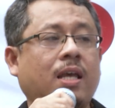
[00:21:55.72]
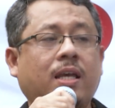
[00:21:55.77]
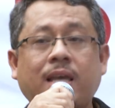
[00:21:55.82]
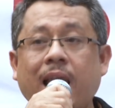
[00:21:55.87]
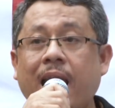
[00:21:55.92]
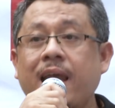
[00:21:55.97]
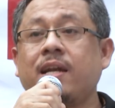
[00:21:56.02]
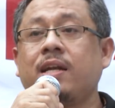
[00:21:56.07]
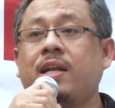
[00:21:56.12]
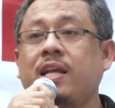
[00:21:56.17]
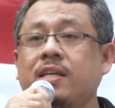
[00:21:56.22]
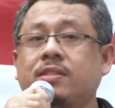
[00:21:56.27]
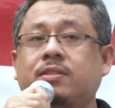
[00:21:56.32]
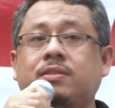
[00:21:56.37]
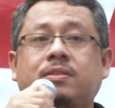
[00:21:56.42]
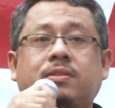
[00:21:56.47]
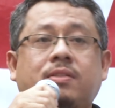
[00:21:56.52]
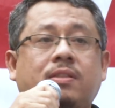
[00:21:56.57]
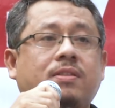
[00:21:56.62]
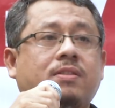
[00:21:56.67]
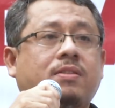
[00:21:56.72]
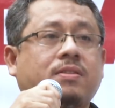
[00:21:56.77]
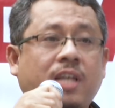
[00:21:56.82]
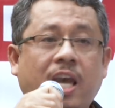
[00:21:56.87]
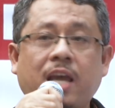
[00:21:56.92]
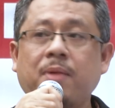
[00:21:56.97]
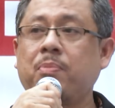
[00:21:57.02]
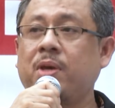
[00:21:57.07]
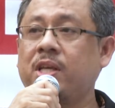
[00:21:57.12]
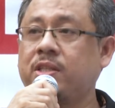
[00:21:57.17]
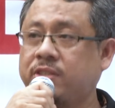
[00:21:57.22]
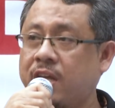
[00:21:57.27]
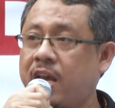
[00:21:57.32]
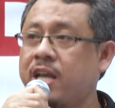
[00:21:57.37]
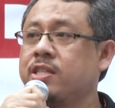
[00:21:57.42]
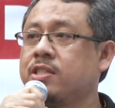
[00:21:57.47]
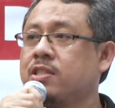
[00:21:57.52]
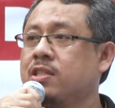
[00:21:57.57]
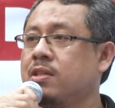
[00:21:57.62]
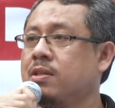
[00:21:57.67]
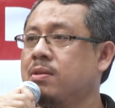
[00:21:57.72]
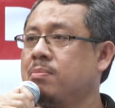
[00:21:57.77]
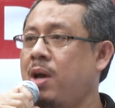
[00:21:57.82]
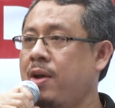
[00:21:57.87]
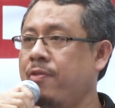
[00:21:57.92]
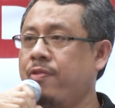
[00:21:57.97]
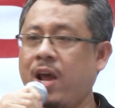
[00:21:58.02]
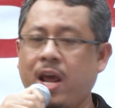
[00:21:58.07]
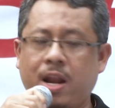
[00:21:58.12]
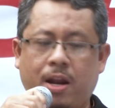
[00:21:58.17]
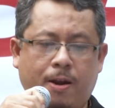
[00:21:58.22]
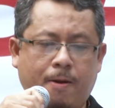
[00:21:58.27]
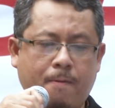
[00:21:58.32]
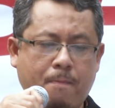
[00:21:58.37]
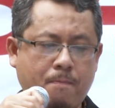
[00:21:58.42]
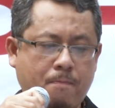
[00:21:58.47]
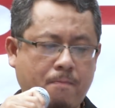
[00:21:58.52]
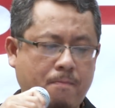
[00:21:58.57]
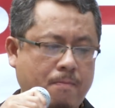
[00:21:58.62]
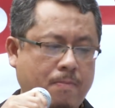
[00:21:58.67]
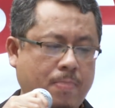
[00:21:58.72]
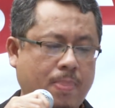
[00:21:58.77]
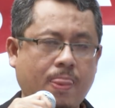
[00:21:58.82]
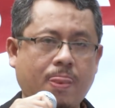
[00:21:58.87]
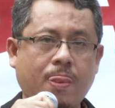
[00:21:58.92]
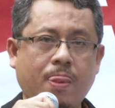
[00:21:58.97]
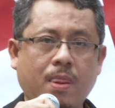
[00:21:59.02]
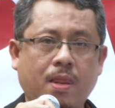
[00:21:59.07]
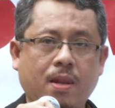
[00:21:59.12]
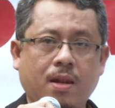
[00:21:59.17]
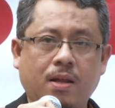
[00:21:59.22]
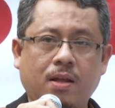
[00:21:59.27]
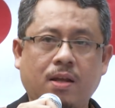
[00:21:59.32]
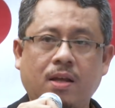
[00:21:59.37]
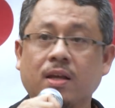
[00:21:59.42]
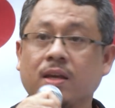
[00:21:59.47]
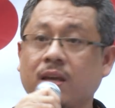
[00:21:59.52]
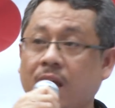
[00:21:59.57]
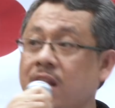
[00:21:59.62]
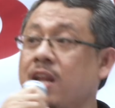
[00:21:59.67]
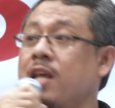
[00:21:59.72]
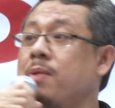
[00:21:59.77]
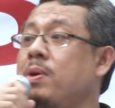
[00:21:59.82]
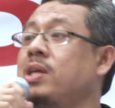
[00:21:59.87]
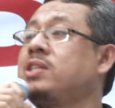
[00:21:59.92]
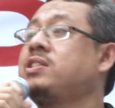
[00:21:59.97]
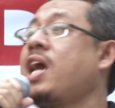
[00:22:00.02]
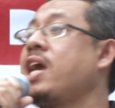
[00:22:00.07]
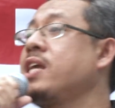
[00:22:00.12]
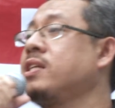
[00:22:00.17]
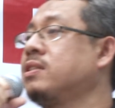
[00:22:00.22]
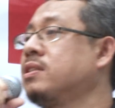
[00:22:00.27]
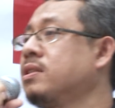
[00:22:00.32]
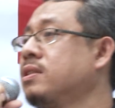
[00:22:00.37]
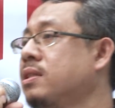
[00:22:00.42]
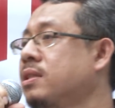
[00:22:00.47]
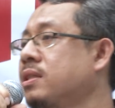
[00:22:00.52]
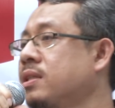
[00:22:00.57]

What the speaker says: Can this state be changed, my friend? Can it be changed?